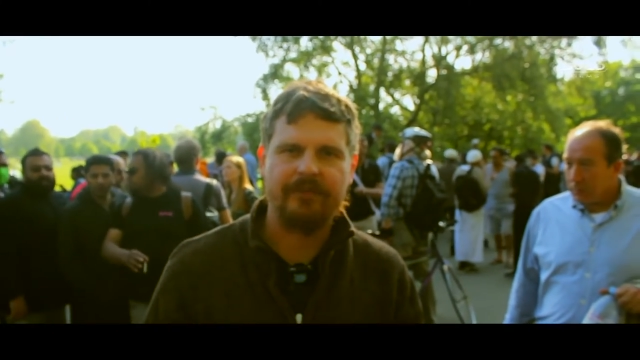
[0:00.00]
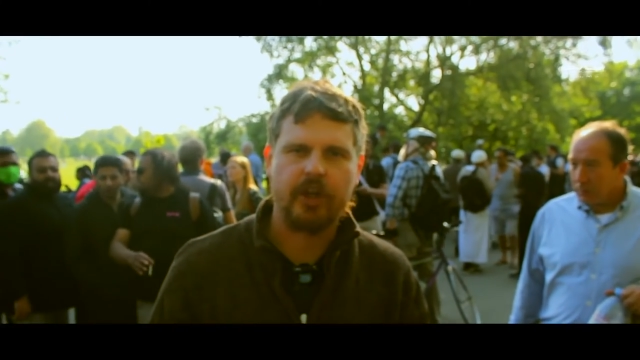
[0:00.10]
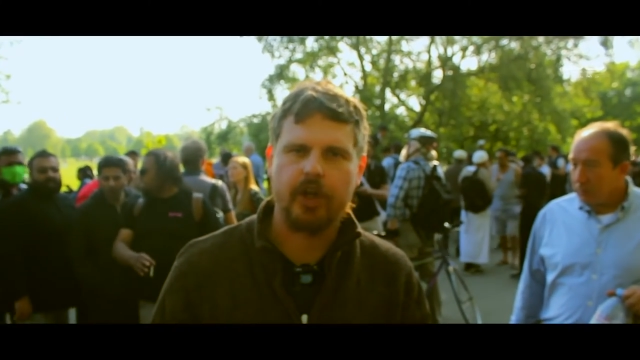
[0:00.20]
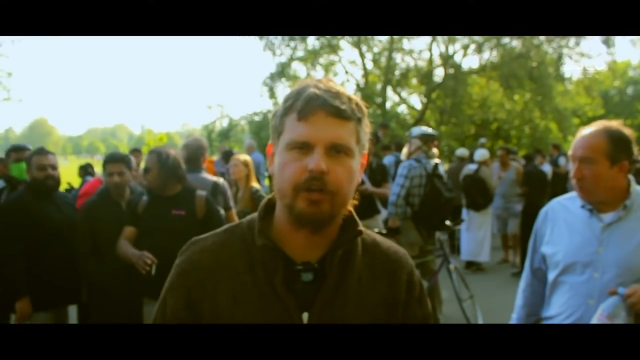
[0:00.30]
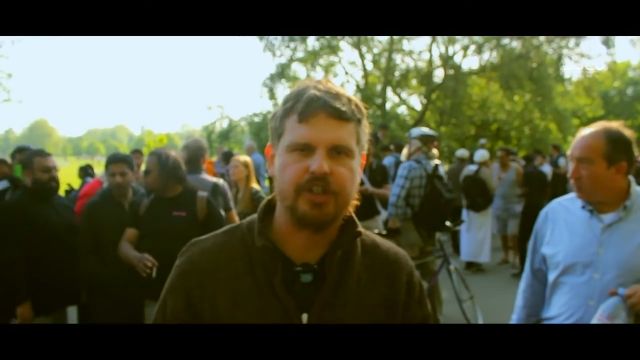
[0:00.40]
Speaker 1: to have
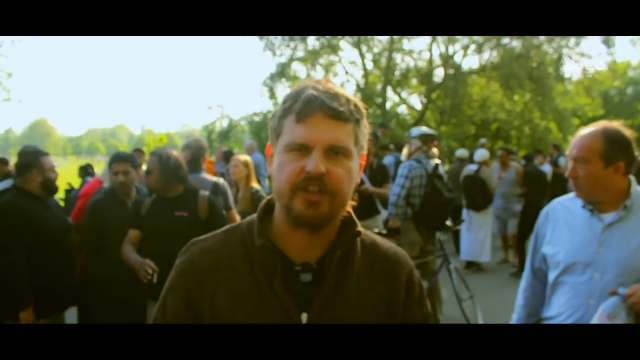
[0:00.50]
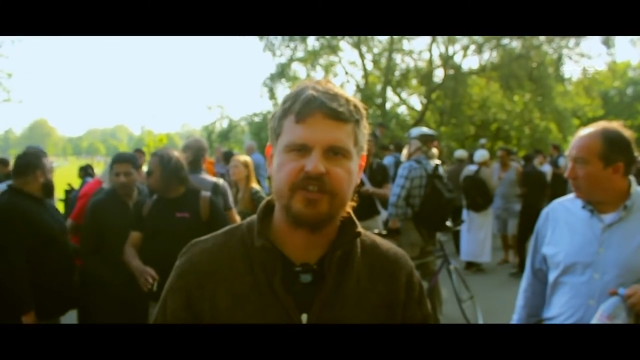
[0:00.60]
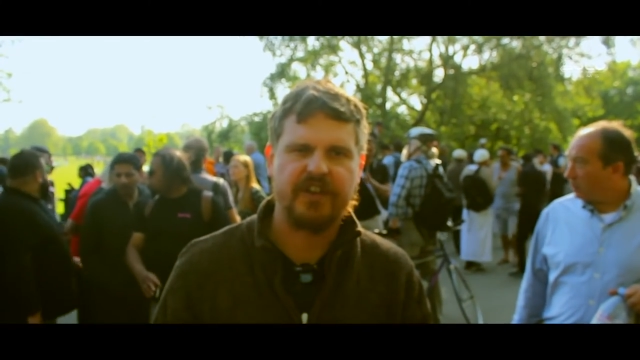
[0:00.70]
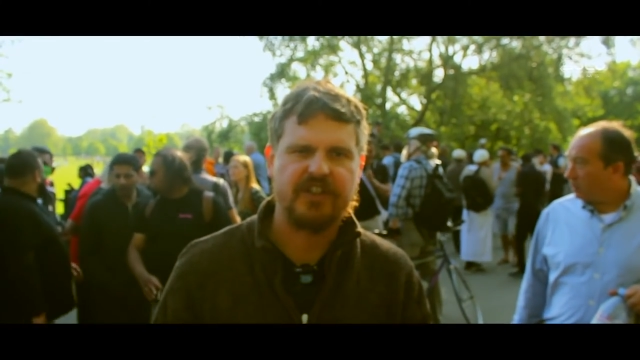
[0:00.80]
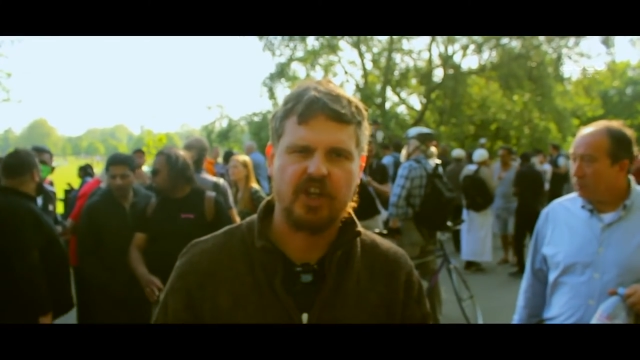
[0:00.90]
the courage
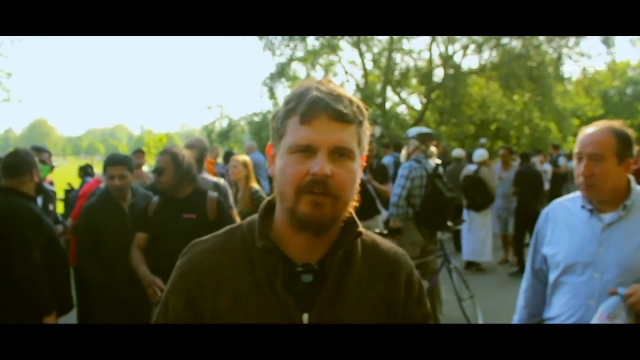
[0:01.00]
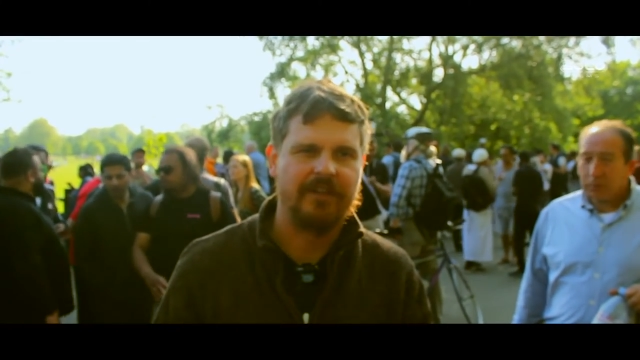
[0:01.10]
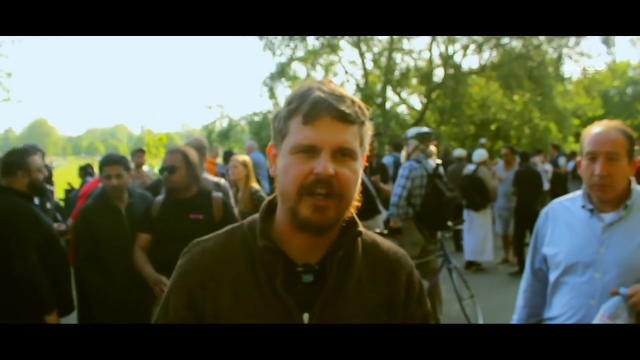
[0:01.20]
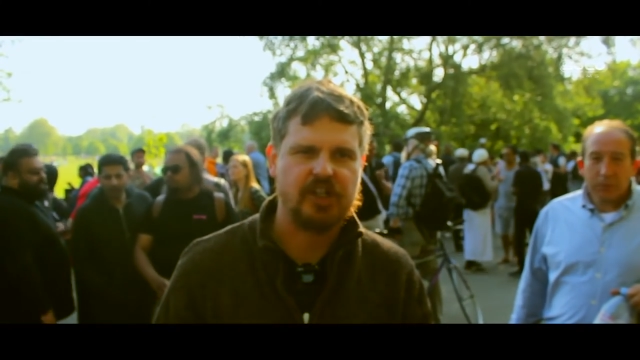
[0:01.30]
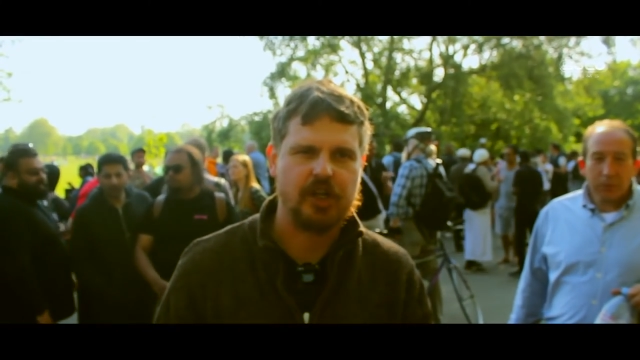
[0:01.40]
of his
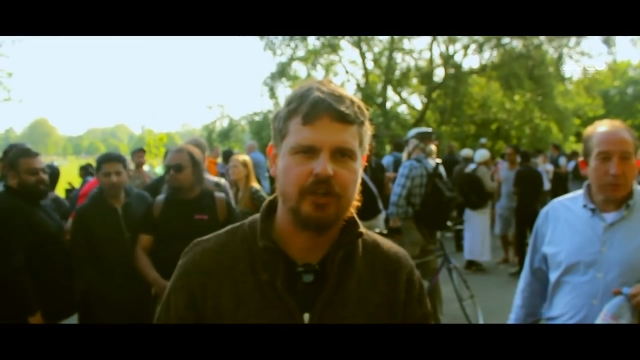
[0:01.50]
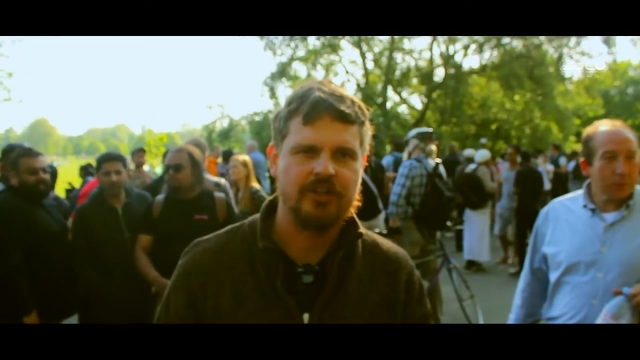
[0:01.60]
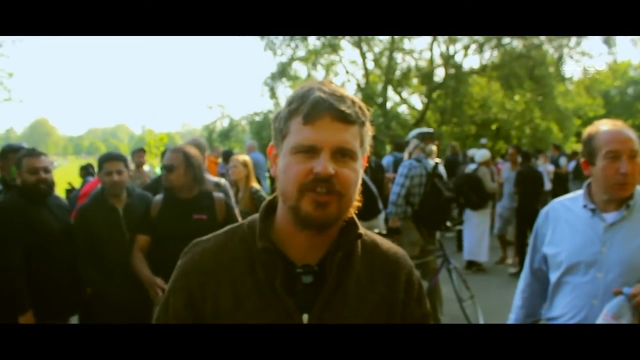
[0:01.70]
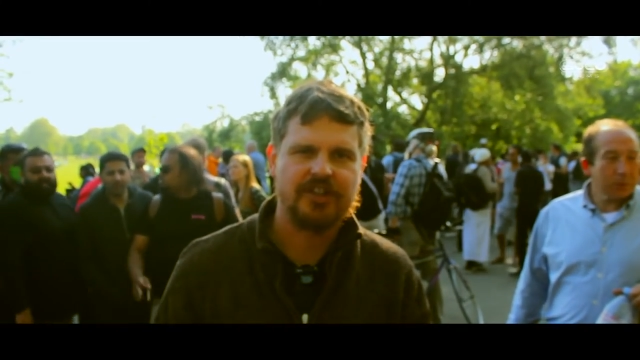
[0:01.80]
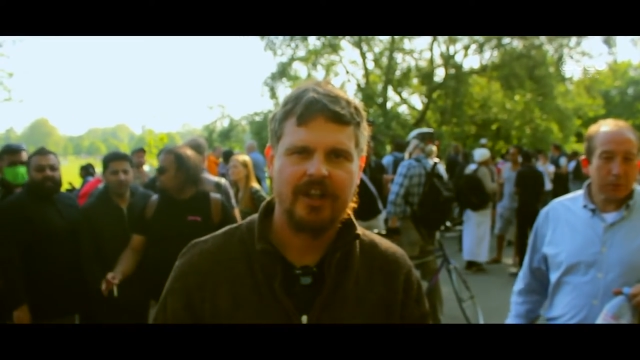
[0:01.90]

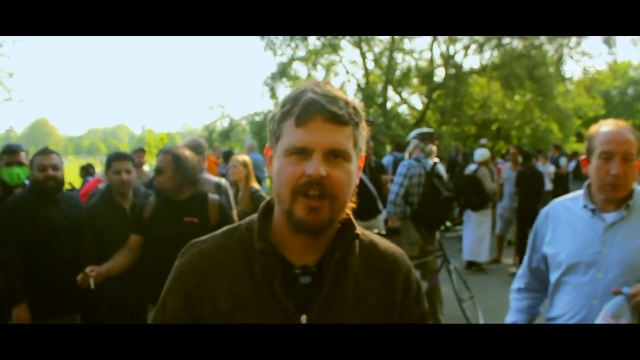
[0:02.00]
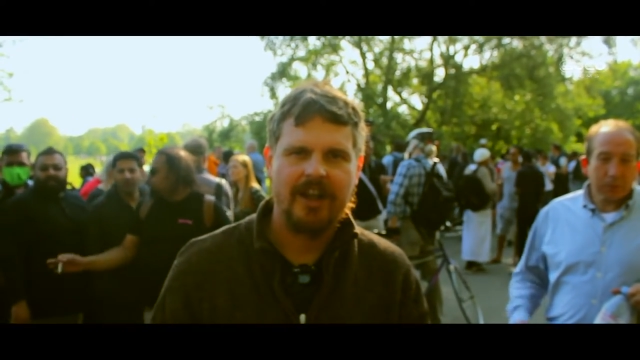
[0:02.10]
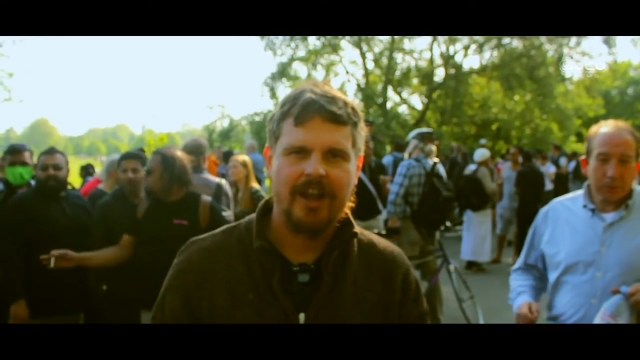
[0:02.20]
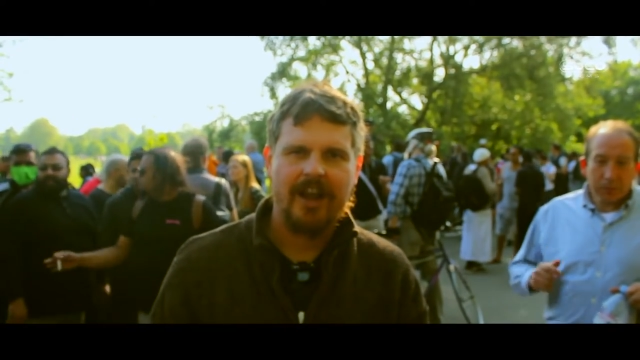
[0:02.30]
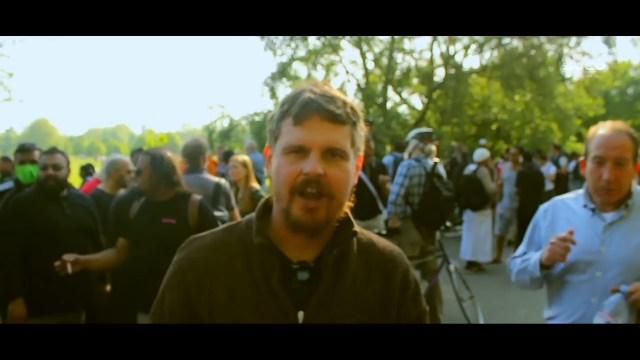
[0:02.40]
convictions
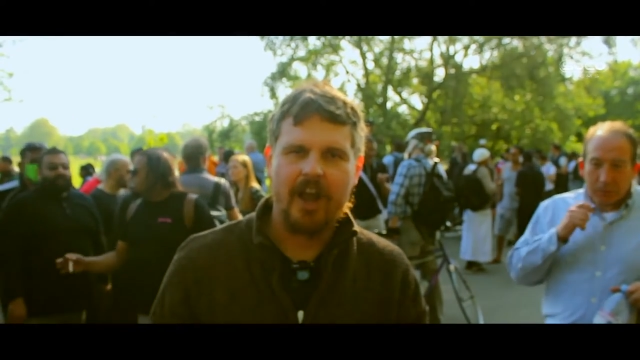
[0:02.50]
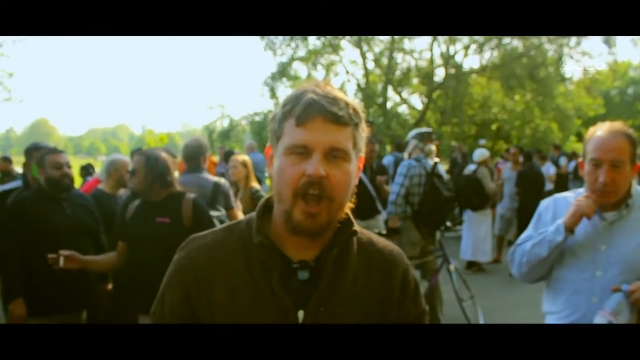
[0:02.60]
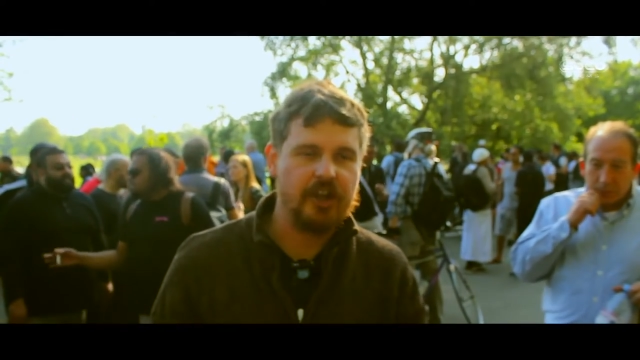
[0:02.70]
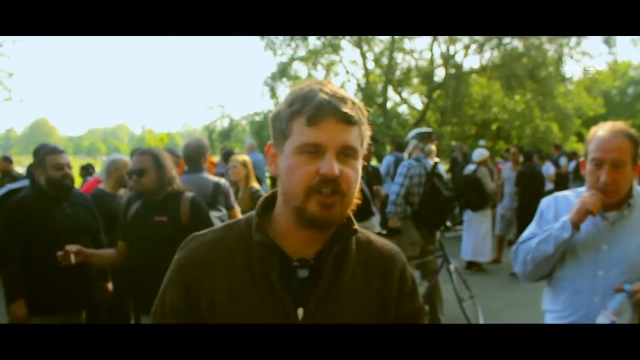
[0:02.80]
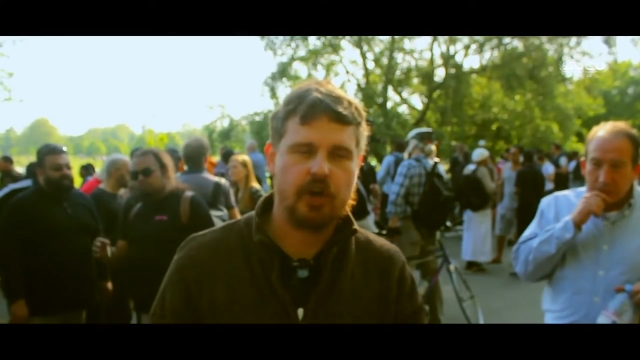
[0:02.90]

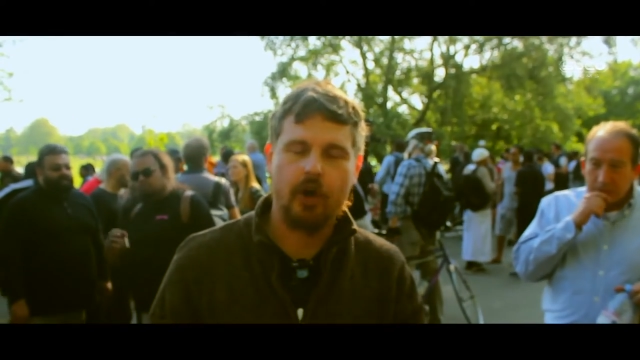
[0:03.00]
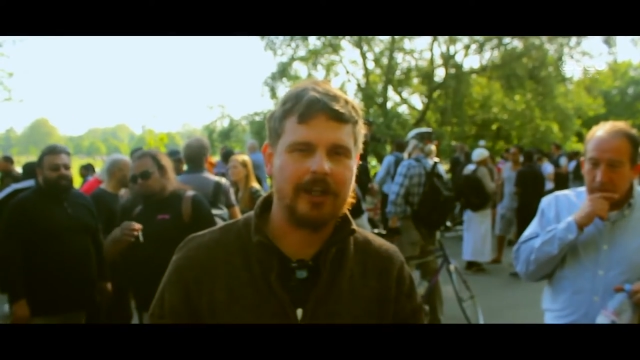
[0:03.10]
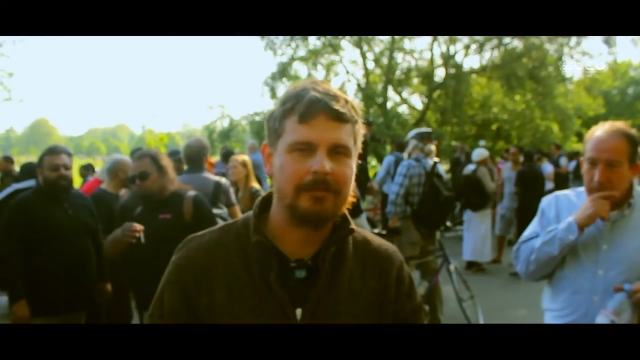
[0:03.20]
and to call